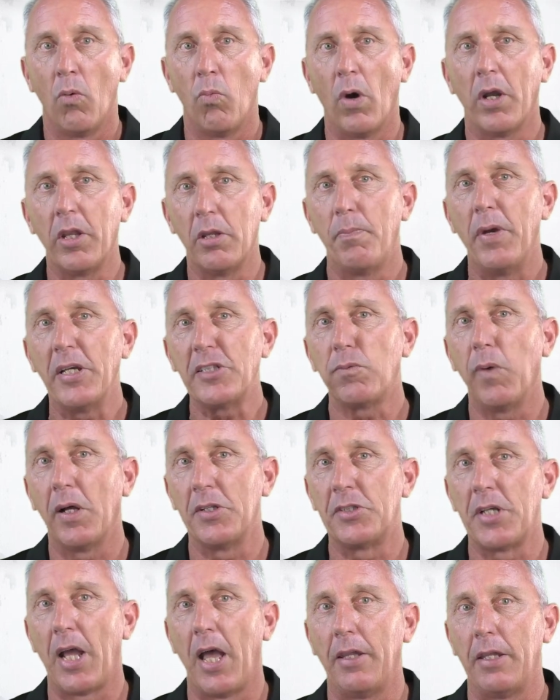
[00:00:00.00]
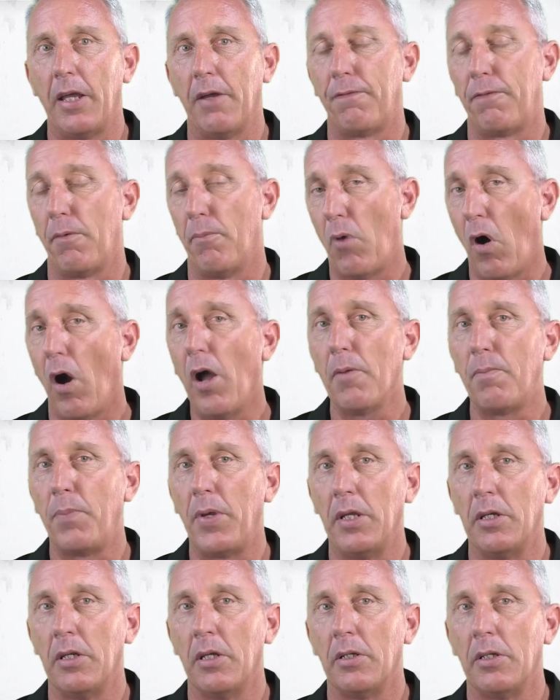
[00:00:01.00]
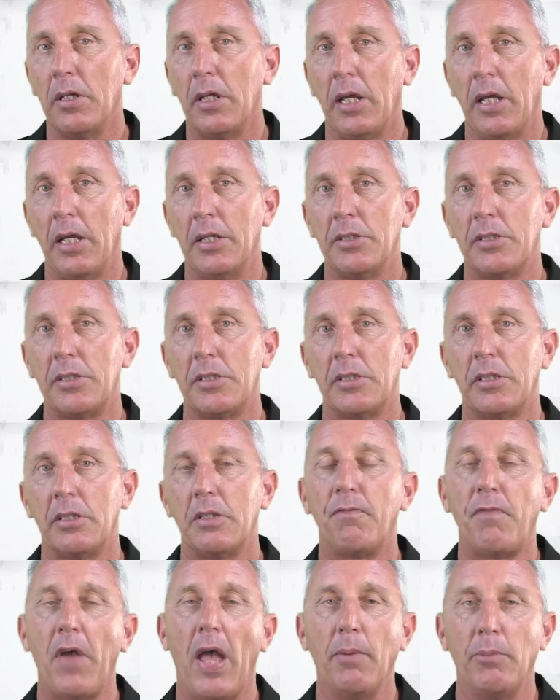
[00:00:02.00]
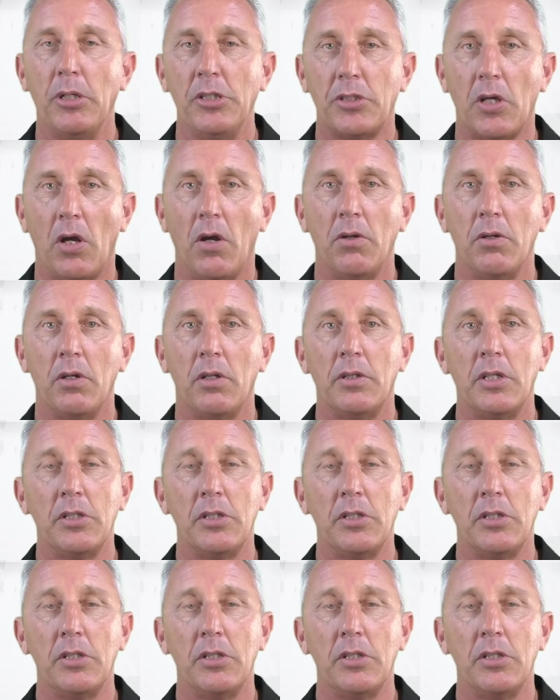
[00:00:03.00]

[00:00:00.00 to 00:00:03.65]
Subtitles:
One of the best ones out there, for my opinion, is the Family Zone.